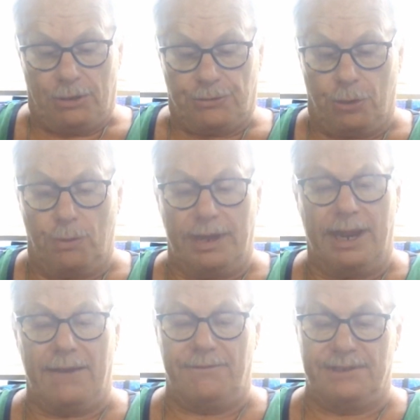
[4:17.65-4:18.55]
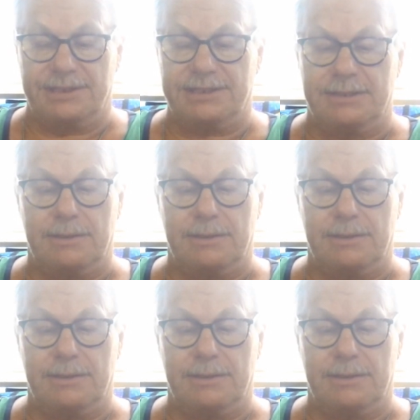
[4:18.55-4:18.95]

So we have this,